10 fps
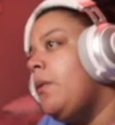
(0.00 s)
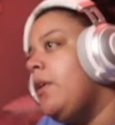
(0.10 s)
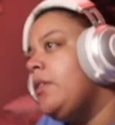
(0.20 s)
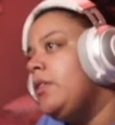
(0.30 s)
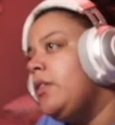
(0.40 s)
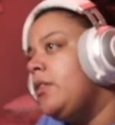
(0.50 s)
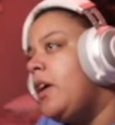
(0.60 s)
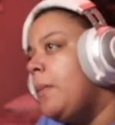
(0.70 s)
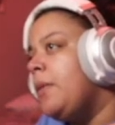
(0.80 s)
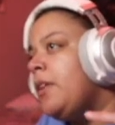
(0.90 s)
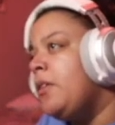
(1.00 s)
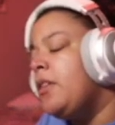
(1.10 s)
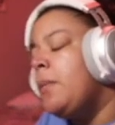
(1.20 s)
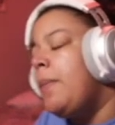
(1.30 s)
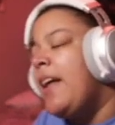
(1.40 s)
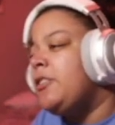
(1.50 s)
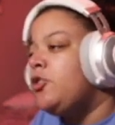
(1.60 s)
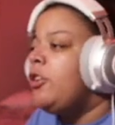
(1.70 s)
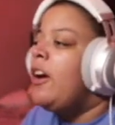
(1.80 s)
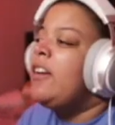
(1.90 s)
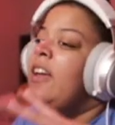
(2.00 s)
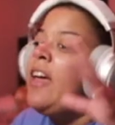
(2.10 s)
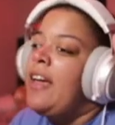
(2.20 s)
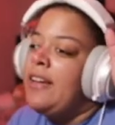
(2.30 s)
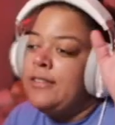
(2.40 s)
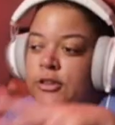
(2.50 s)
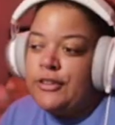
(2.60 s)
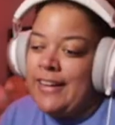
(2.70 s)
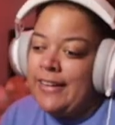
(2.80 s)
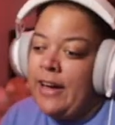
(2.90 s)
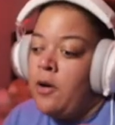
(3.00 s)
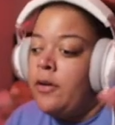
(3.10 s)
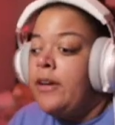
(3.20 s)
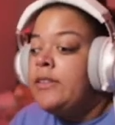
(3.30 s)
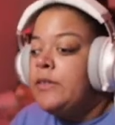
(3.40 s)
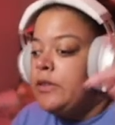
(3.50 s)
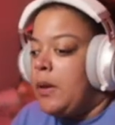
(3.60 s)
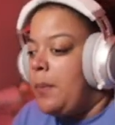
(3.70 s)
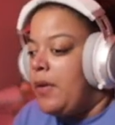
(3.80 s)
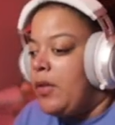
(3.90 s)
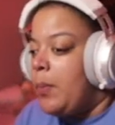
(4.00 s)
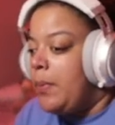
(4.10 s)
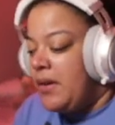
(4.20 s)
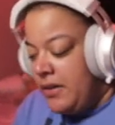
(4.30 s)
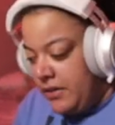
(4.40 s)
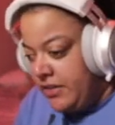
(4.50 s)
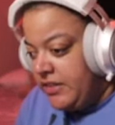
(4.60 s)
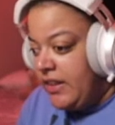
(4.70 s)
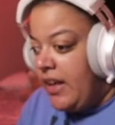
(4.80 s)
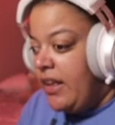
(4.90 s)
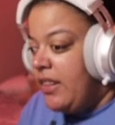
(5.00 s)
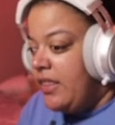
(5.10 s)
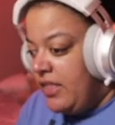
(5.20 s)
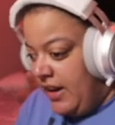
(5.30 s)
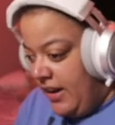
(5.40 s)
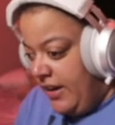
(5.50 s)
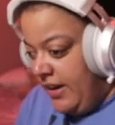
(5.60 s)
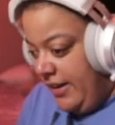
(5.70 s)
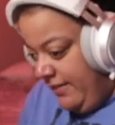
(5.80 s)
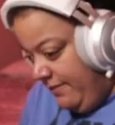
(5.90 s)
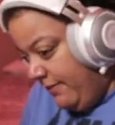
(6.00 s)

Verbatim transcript: or you can go down below to the Patreon and check out some of the perks there.